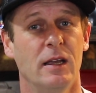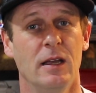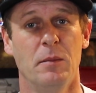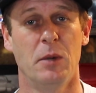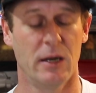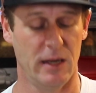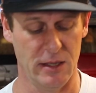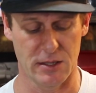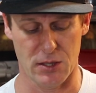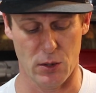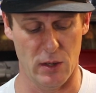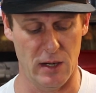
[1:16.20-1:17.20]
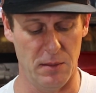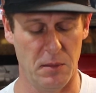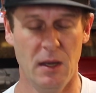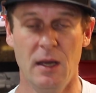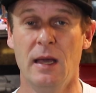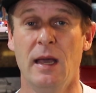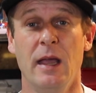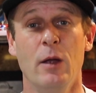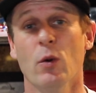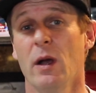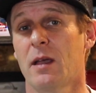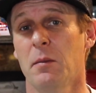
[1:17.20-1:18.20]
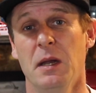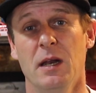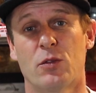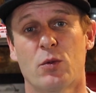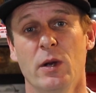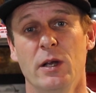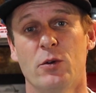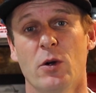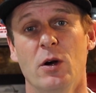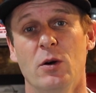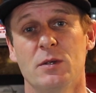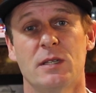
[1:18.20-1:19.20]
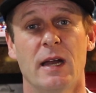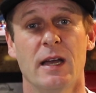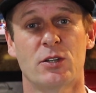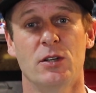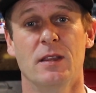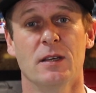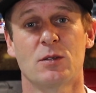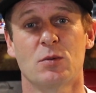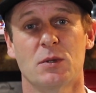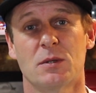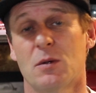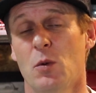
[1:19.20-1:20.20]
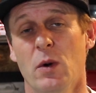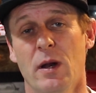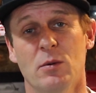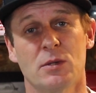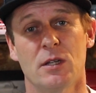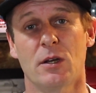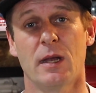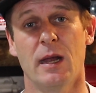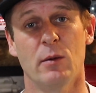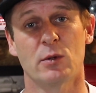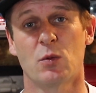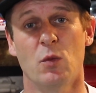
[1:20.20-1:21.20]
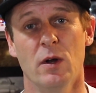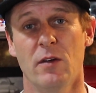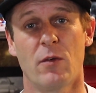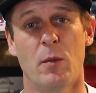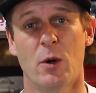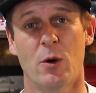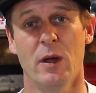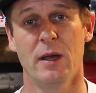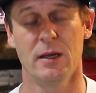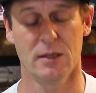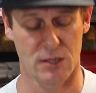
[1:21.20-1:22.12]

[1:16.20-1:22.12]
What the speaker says: him on Instagram. He recommended 3 drones, and actually this was the one I was looking at was one of them already.